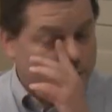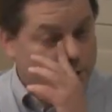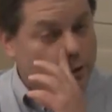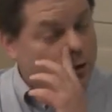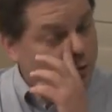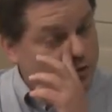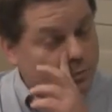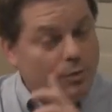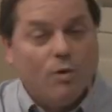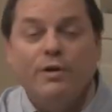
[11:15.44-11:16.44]
A cure is a
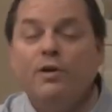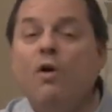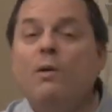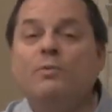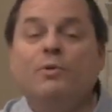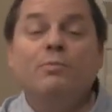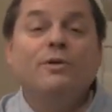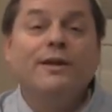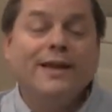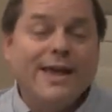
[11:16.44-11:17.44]
broken arm that we
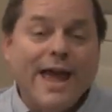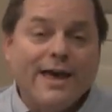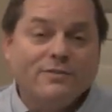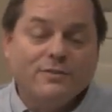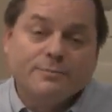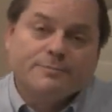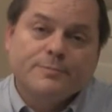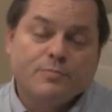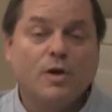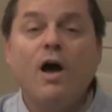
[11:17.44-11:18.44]
put in a cast, and
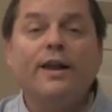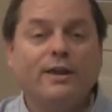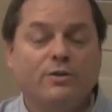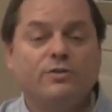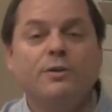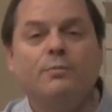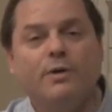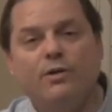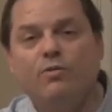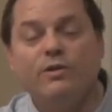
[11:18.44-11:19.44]
God heals it,
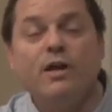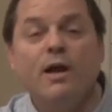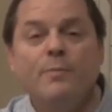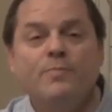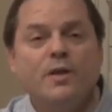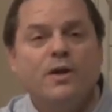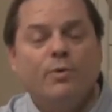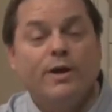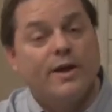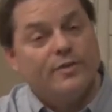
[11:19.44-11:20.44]
but over time,
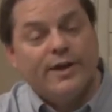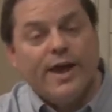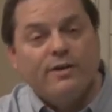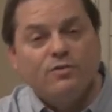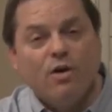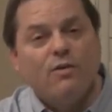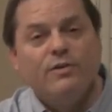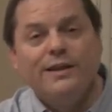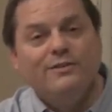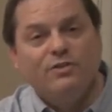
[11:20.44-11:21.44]
we cut the cast off
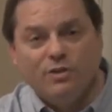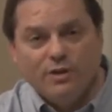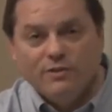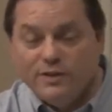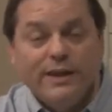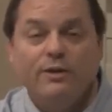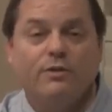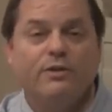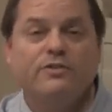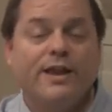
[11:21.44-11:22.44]
and it's
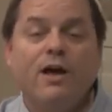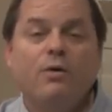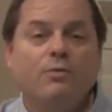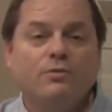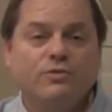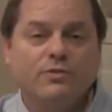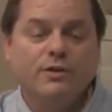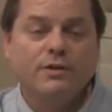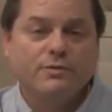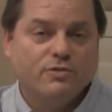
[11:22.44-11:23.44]
healed. It's now
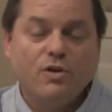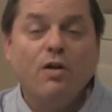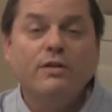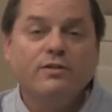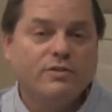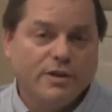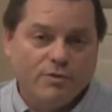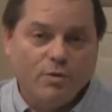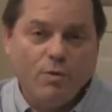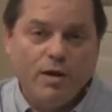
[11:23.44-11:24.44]
solid as it
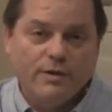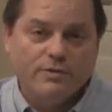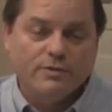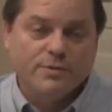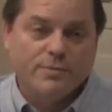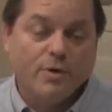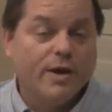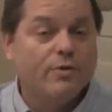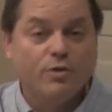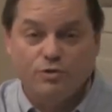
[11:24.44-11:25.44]
ever was.
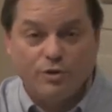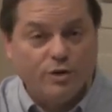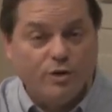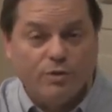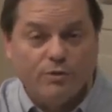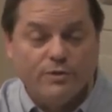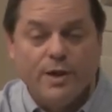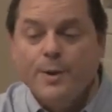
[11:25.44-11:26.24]
Okay, those are cures.